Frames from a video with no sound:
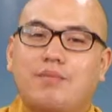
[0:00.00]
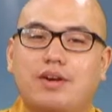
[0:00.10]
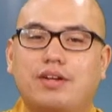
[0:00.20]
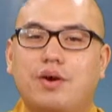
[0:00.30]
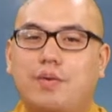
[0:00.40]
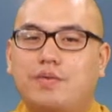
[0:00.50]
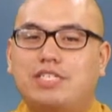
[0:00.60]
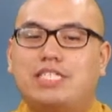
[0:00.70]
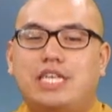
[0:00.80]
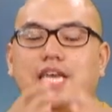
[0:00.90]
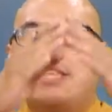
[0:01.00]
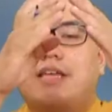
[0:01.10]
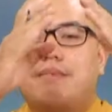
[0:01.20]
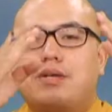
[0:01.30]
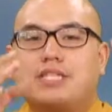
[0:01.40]
where to go, seeing
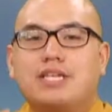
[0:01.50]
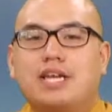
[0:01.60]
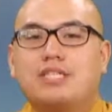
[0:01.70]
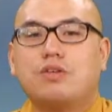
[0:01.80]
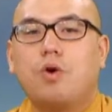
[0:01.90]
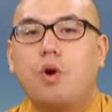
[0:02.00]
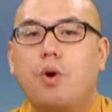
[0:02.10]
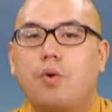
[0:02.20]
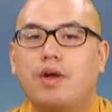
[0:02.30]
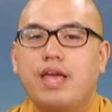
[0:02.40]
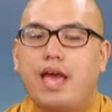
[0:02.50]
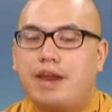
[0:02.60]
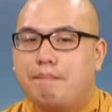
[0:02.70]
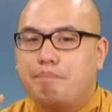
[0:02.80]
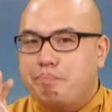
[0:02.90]
the mountain as a whole, and
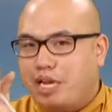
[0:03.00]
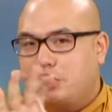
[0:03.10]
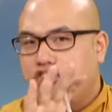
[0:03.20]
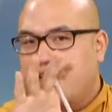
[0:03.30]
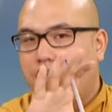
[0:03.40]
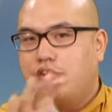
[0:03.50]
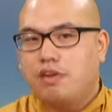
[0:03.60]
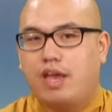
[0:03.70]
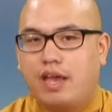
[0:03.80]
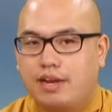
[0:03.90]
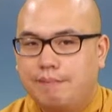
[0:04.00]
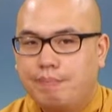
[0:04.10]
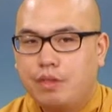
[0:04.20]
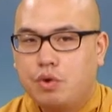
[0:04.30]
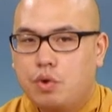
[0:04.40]
then picturing in your head,
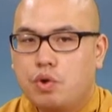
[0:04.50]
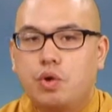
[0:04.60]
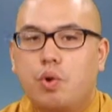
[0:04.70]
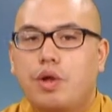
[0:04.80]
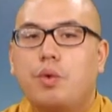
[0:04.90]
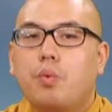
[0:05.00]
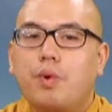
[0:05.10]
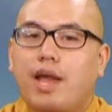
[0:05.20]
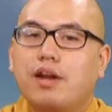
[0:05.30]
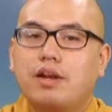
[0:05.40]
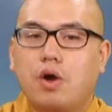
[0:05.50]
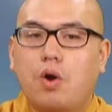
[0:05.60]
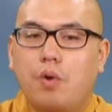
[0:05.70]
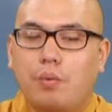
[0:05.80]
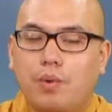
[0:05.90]
knowing where to
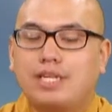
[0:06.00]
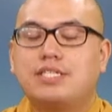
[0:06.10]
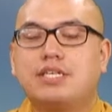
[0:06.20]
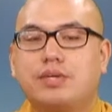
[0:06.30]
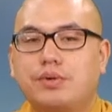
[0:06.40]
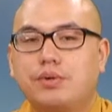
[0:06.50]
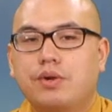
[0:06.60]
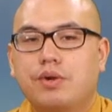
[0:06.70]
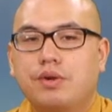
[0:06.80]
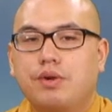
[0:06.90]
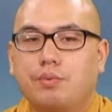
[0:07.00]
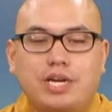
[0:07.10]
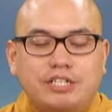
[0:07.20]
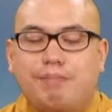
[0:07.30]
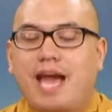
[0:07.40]
go, what to do,
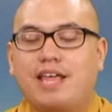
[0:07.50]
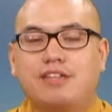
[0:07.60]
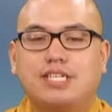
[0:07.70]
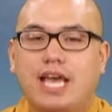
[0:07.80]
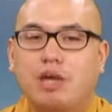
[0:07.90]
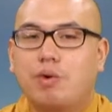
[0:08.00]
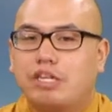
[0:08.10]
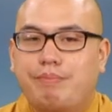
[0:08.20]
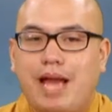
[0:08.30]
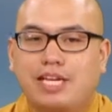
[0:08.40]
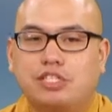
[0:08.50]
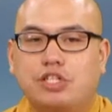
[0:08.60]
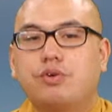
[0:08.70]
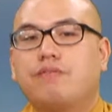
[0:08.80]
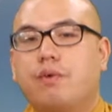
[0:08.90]
which path to take, which paths
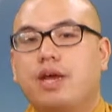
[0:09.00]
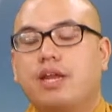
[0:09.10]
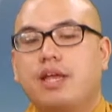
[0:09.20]
to avoid.